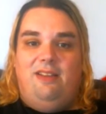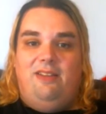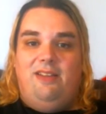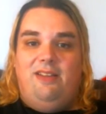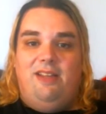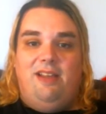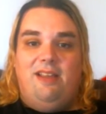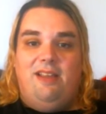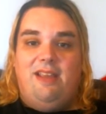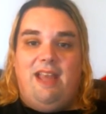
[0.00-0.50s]

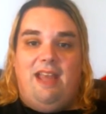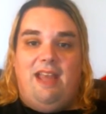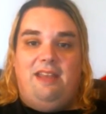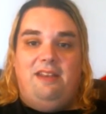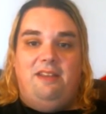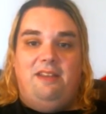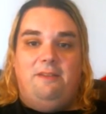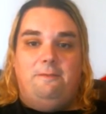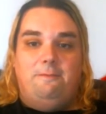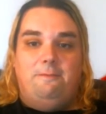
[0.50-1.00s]

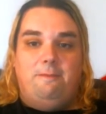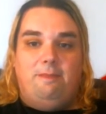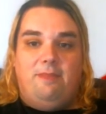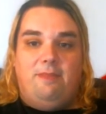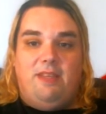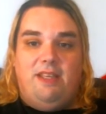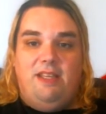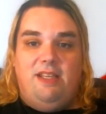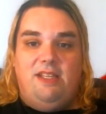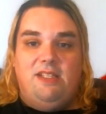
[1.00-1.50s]
again,
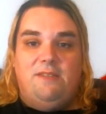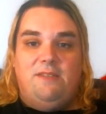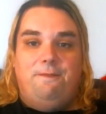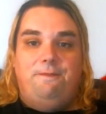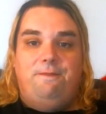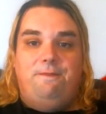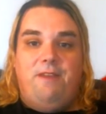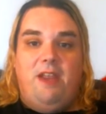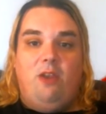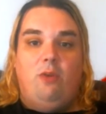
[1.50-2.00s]
it is
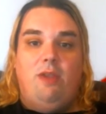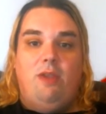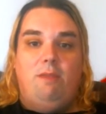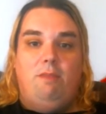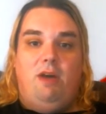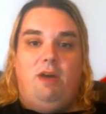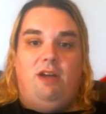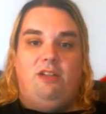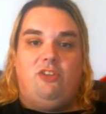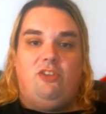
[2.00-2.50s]
very
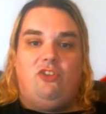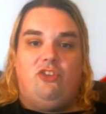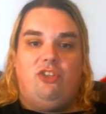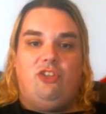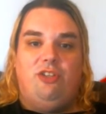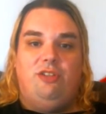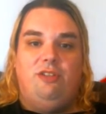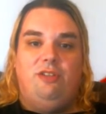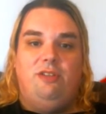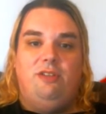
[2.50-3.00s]

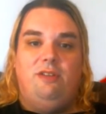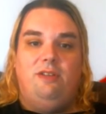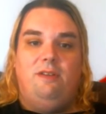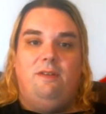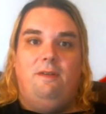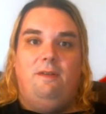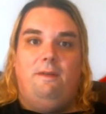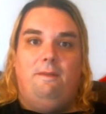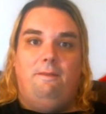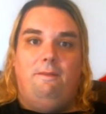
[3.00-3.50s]
much,
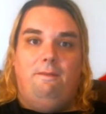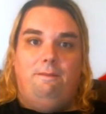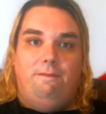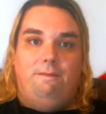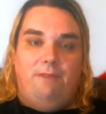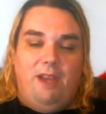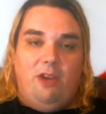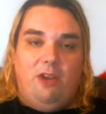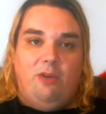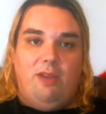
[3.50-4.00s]

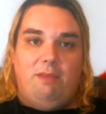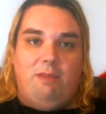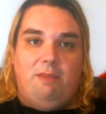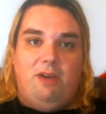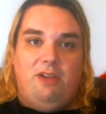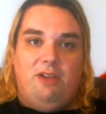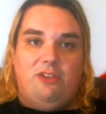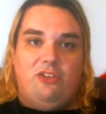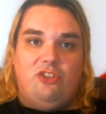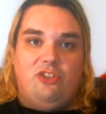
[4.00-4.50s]
very
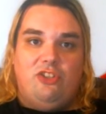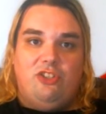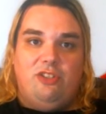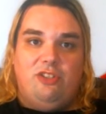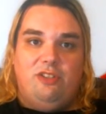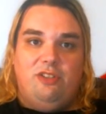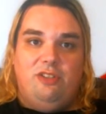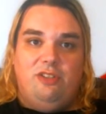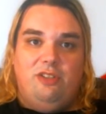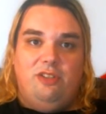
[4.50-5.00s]
much
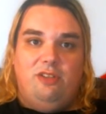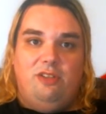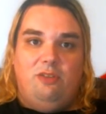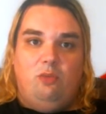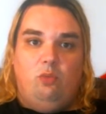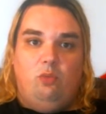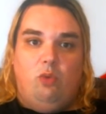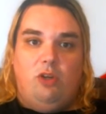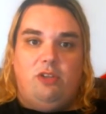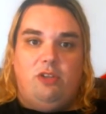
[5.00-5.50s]

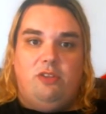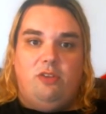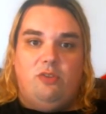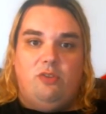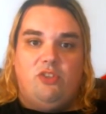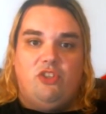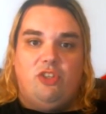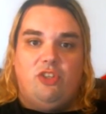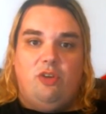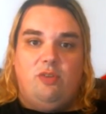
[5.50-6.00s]
one of
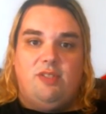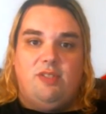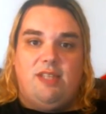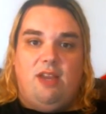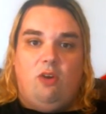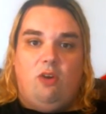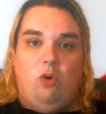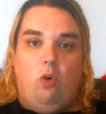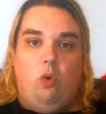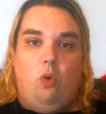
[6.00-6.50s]
those shows
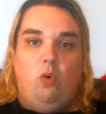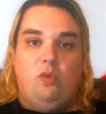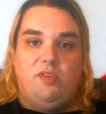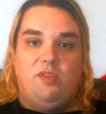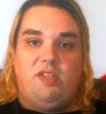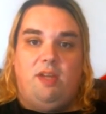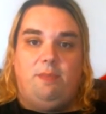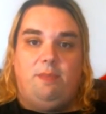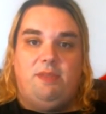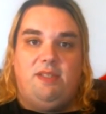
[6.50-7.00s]
that
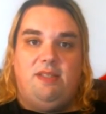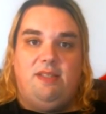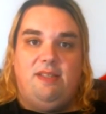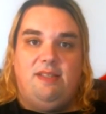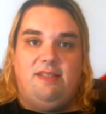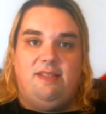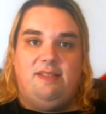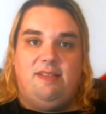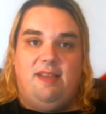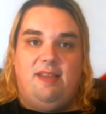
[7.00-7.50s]
holds up to
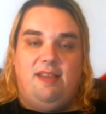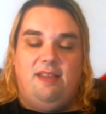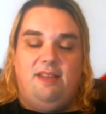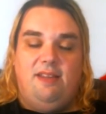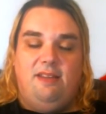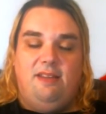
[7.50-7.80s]
this day.